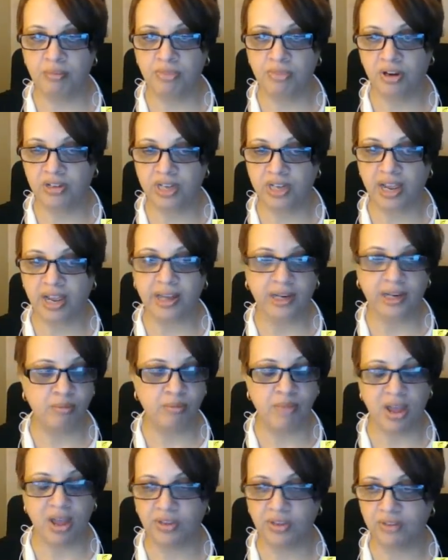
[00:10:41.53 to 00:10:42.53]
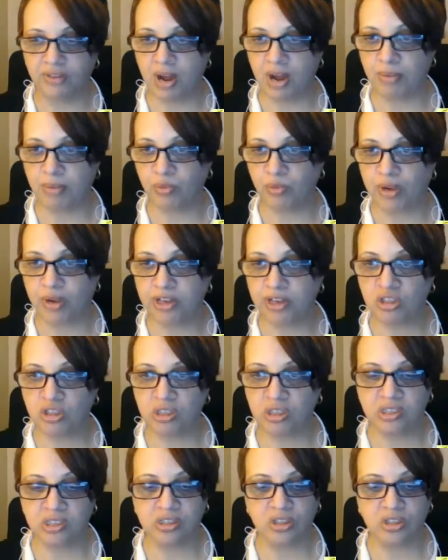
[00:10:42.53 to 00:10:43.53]
their daily method of operation,
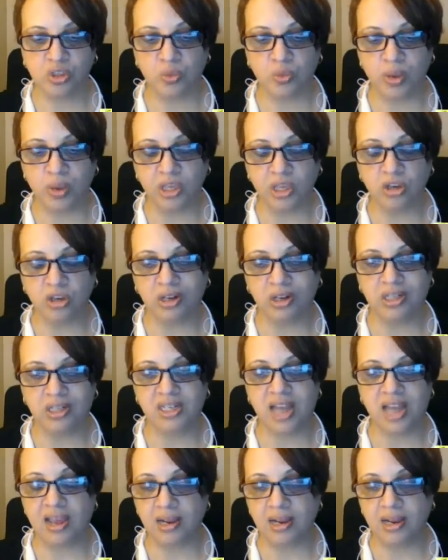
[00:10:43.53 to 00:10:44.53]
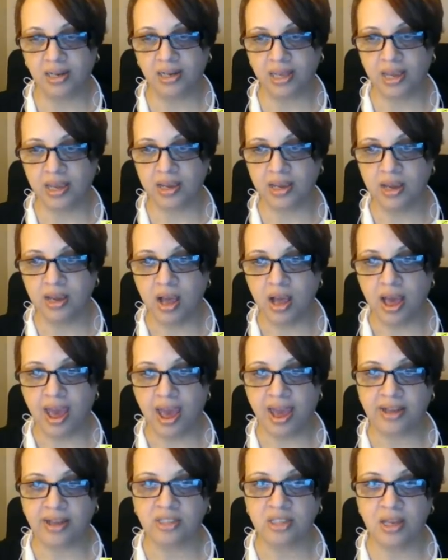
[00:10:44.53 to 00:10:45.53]
is to tweak your daily
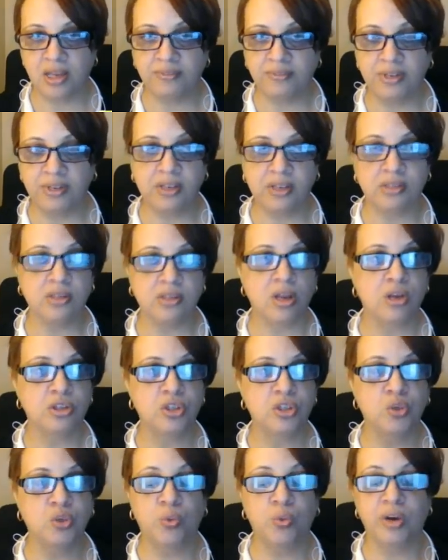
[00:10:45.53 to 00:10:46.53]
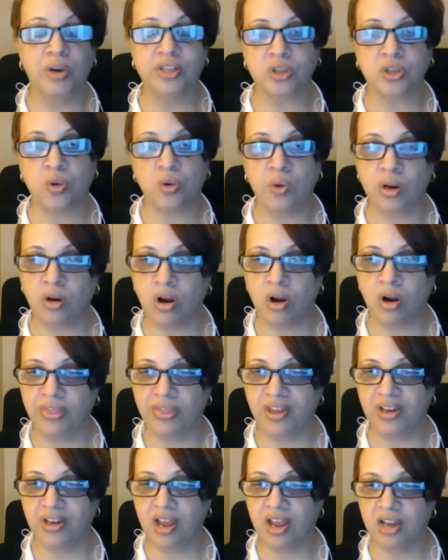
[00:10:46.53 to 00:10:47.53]
activities to what's going on
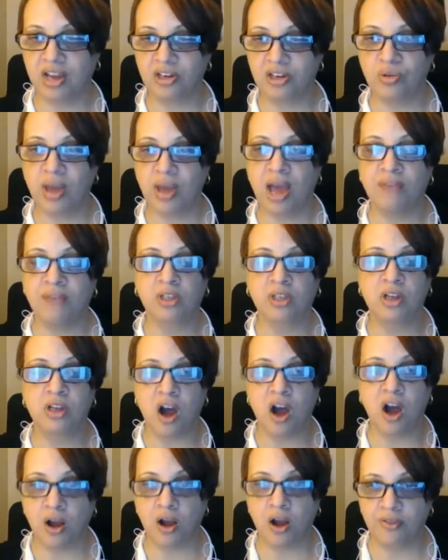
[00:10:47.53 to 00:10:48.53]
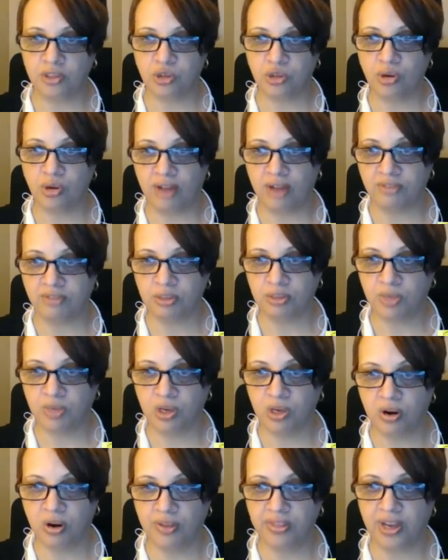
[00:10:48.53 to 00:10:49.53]
that day. Do you have a call that you have to be
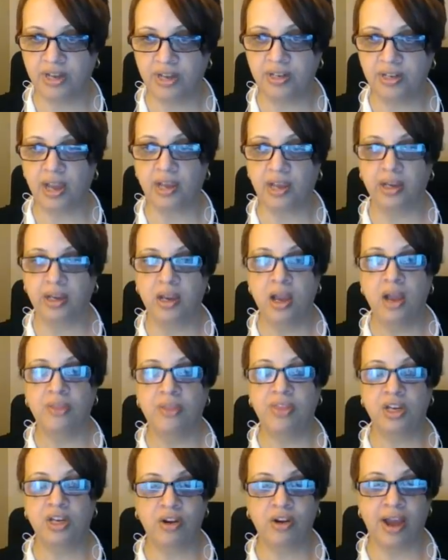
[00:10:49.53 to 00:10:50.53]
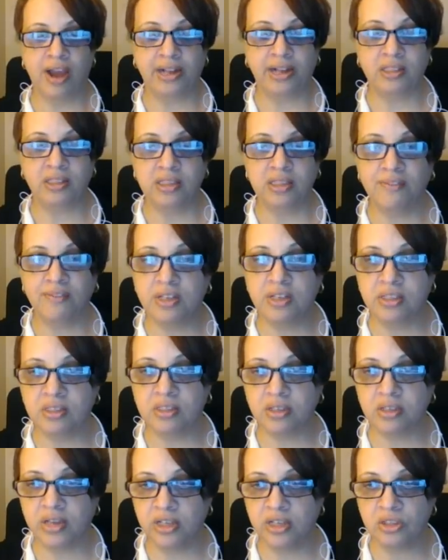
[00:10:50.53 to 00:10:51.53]
on that day? Then your
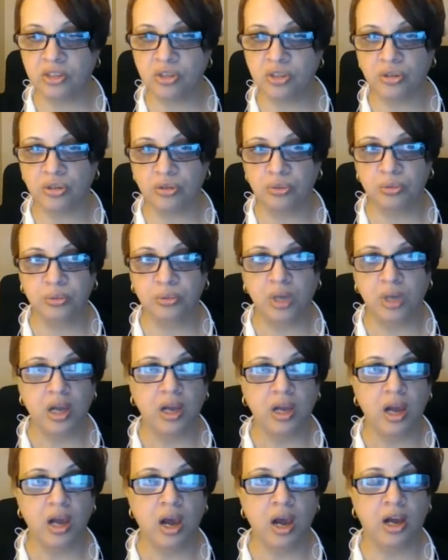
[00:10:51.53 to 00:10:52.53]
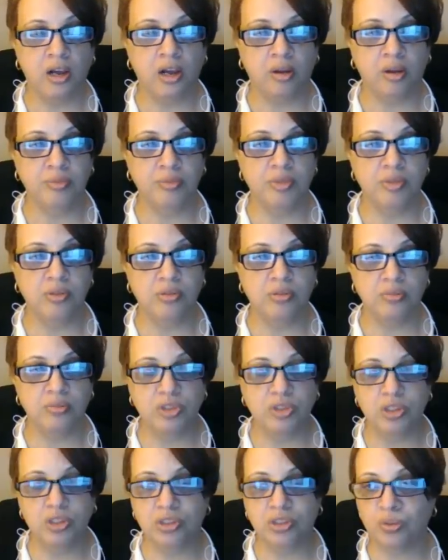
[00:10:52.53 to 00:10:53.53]
activities need to
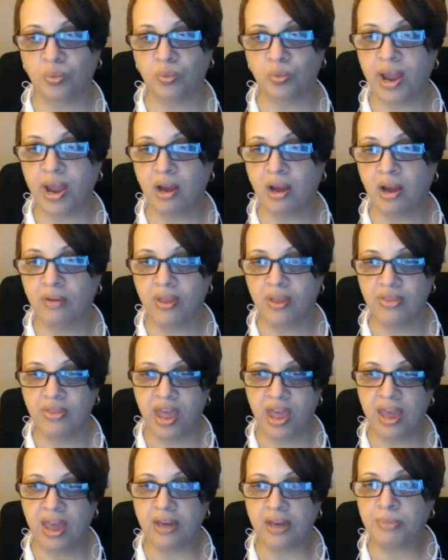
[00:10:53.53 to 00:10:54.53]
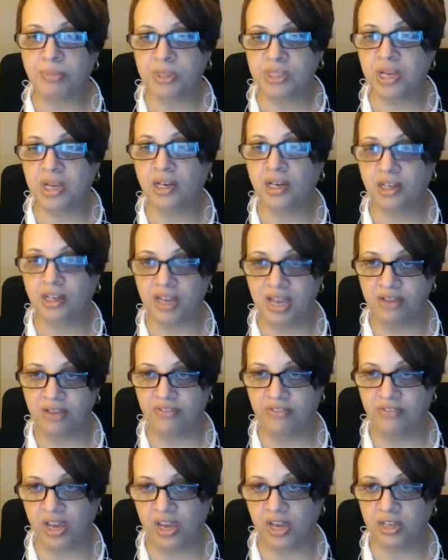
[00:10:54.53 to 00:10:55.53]
surround that particular
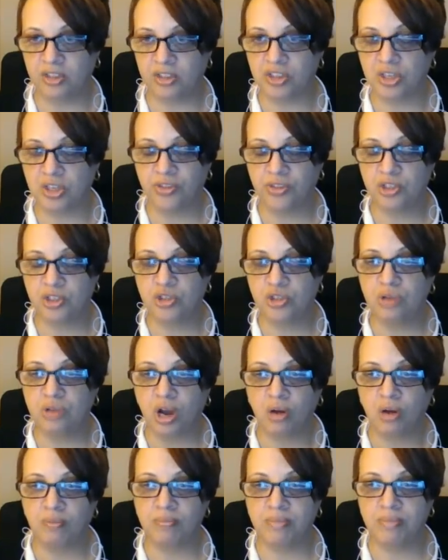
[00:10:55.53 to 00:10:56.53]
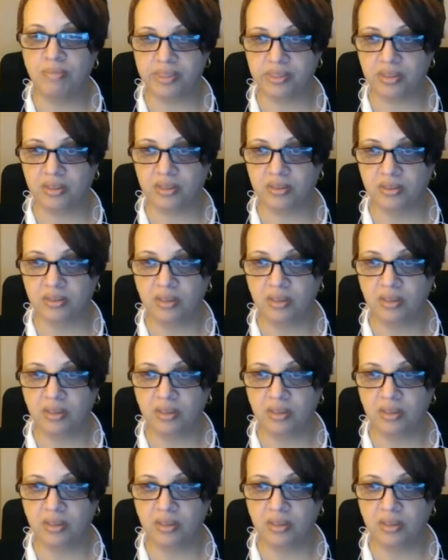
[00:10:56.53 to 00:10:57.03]
event so that you don't miss it.